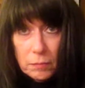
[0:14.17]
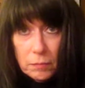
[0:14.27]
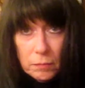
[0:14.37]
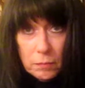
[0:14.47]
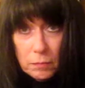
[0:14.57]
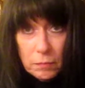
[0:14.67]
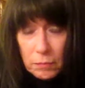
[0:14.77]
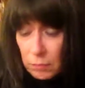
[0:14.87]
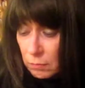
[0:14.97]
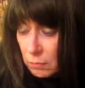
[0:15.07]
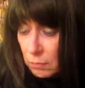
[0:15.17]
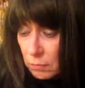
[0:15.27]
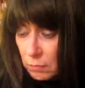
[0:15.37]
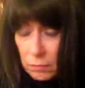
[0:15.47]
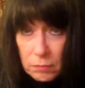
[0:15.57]

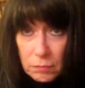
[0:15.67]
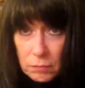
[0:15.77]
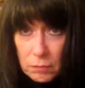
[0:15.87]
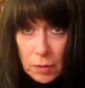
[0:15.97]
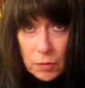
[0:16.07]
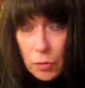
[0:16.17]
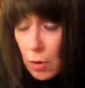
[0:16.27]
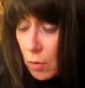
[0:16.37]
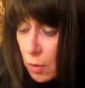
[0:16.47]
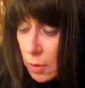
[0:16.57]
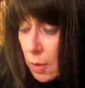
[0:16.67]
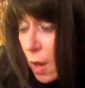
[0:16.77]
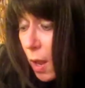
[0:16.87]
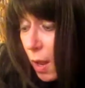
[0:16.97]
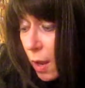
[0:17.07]
I could talk on it,
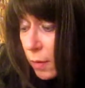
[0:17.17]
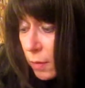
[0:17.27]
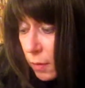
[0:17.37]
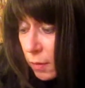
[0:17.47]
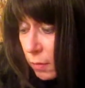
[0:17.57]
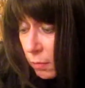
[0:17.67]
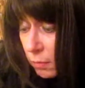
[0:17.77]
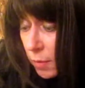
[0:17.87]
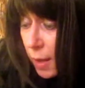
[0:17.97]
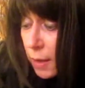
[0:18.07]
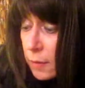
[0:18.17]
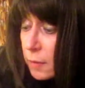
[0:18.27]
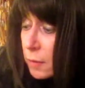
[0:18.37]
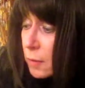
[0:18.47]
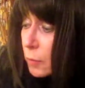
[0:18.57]
and the the eight,
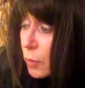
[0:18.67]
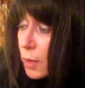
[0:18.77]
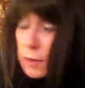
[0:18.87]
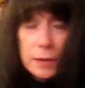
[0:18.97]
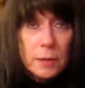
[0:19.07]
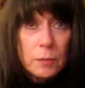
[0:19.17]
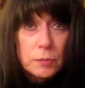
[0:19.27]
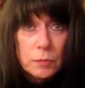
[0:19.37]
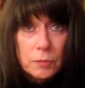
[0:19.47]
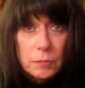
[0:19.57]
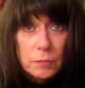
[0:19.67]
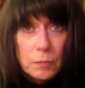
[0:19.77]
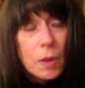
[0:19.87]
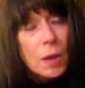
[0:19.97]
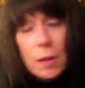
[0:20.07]
the number eight key, which was
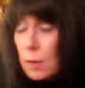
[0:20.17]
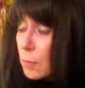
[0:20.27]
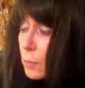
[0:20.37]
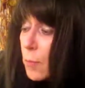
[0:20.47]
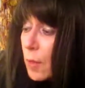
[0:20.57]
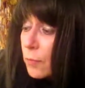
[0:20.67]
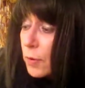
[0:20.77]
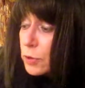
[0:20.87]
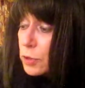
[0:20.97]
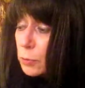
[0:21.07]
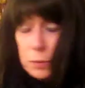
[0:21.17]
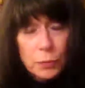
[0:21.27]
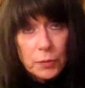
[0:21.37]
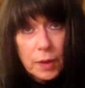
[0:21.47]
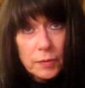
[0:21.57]
malfunctioning when I was
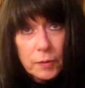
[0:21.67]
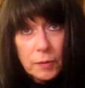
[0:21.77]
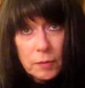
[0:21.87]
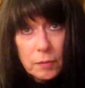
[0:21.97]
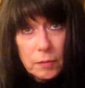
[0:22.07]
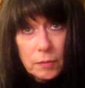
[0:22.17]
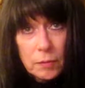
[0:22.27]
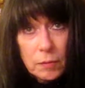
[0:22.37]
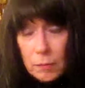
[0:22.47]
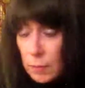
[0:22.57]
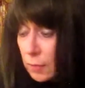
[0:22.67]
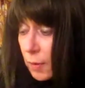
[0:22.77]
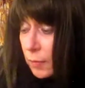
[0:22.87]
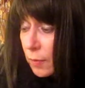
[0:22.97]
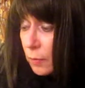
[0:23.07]
texting, because it
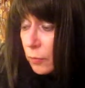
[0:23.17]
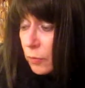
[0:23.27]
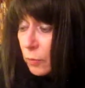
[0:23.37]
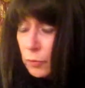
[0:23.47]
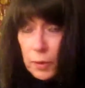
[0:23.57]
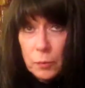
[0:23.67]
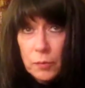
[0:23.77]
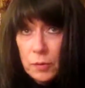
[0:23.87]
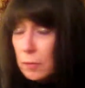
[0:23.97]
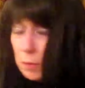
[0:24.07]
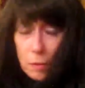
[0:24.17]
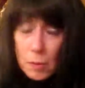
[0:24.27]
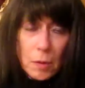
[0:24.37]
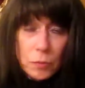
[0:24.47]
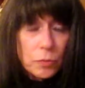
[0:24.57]
has letters associated with it,
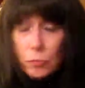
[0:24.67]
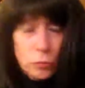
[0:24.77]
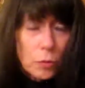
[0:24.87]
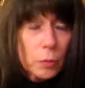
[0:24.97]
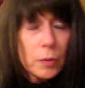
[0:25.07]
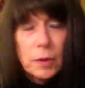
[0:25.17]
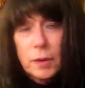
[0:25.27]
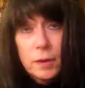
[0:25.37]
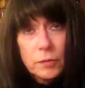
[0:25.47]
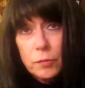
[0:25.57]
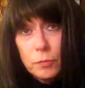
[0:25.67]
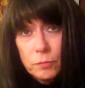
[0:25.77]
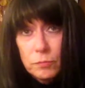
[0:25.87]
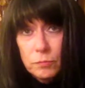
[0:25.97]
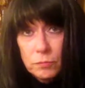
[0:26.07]
started working again too,
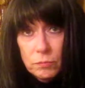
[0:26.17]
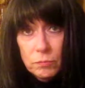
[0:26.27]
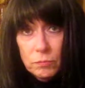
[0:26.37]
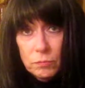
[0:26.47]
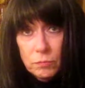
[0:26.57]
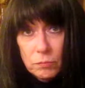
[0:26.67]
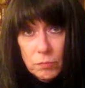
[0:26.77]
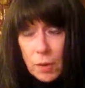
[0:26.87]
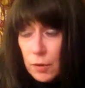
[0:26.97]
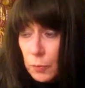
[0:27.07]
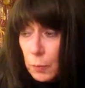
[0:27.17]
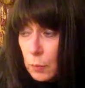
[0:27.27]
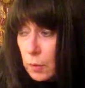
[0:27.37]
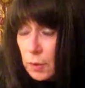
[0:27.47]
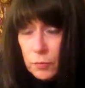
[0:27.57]
and it's been
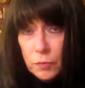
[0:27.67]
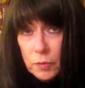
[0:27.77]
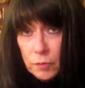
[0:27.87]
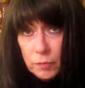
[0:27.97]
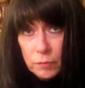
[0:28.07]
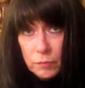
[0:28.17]
working ever since.